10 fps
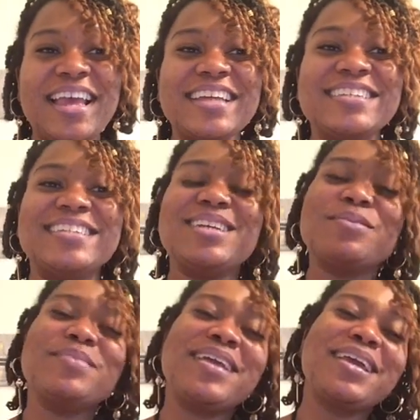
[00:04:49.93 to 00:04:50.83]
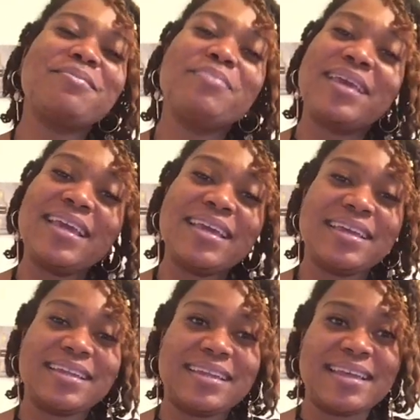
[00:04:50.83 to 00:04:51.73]
Dear black
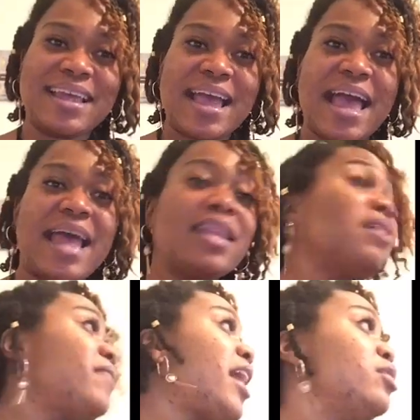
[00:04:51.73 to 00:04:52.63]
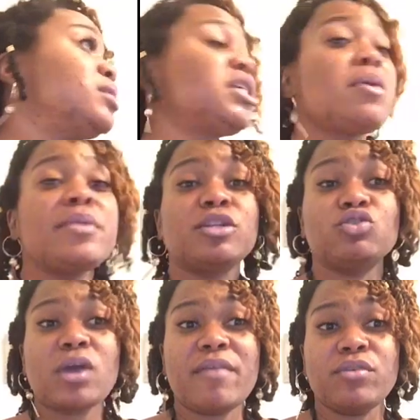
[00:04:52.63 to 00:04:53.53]
man, I love how you tell me to
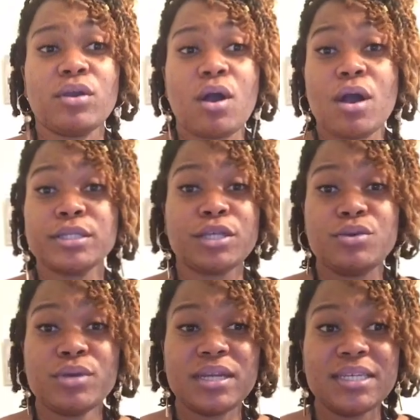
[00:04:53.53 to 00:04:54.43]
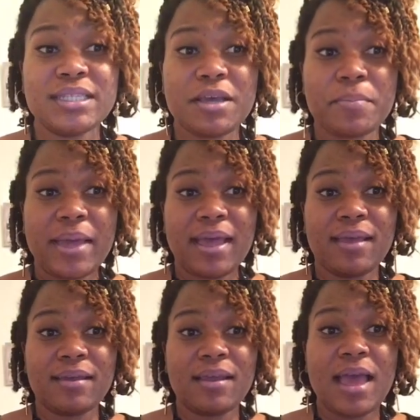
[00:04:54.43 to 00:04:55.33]
drive your car so you can detail
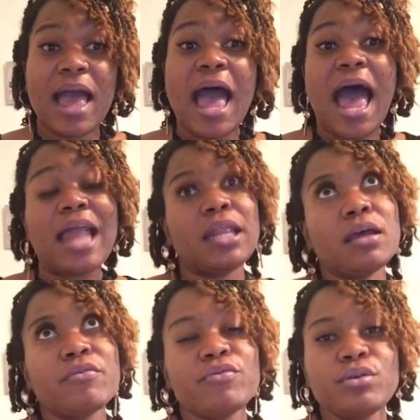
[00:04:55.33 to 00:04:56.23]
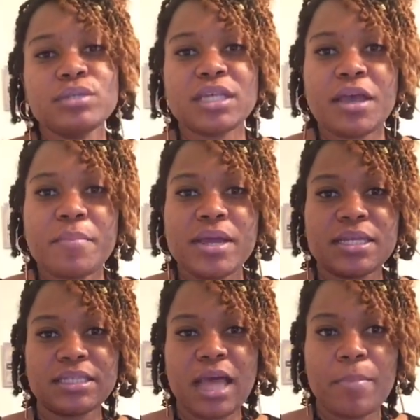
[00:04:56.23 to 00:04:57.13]
mine. I love when you tell me to
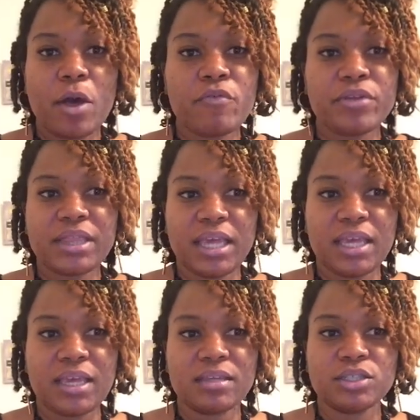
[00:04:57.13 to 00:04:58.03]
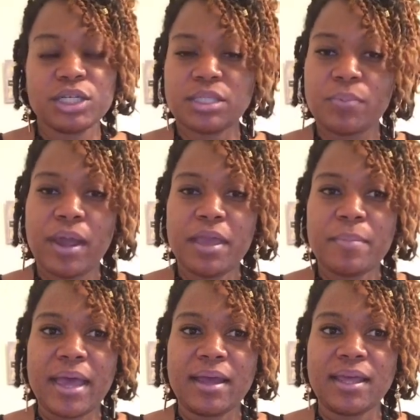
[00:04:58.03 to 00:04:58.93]
stop overthinking. Just pray
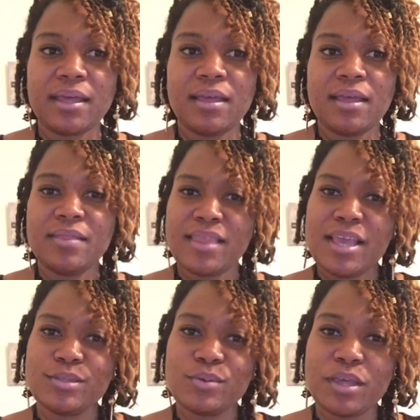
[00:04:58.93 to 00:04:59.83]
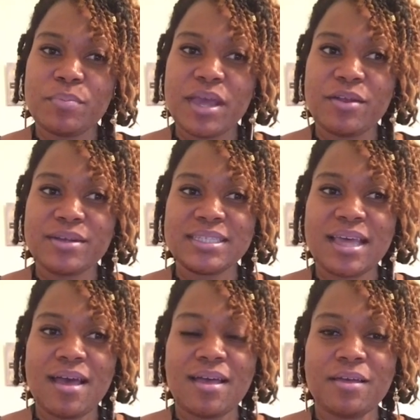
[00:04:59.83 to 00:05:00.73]
about it. Things will get better in
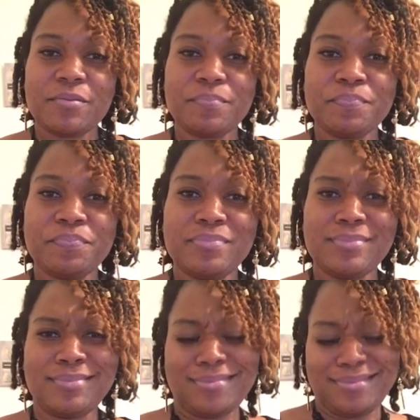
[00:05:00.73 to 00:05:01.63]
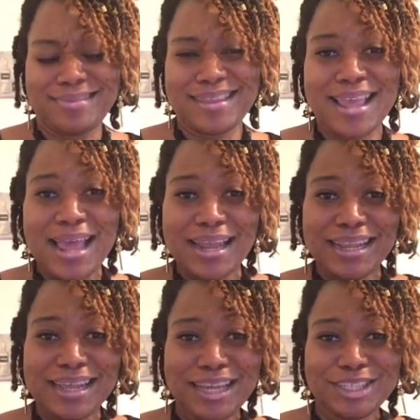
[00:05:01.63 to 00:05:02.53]
time.
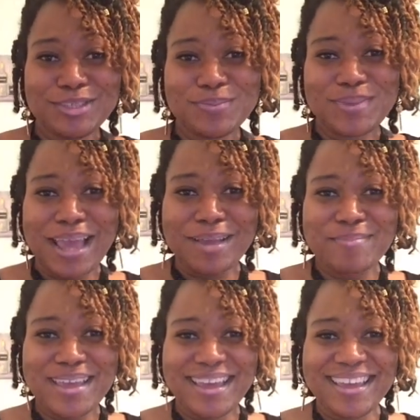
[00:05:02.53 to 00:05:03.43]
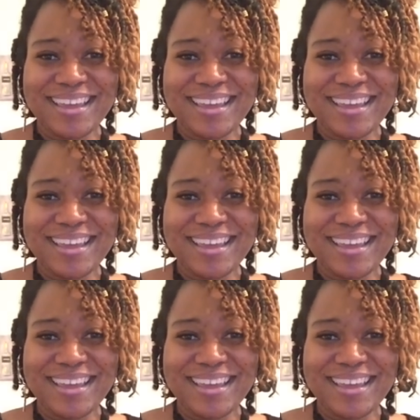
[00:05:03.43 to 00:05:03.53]
Look at you, black man,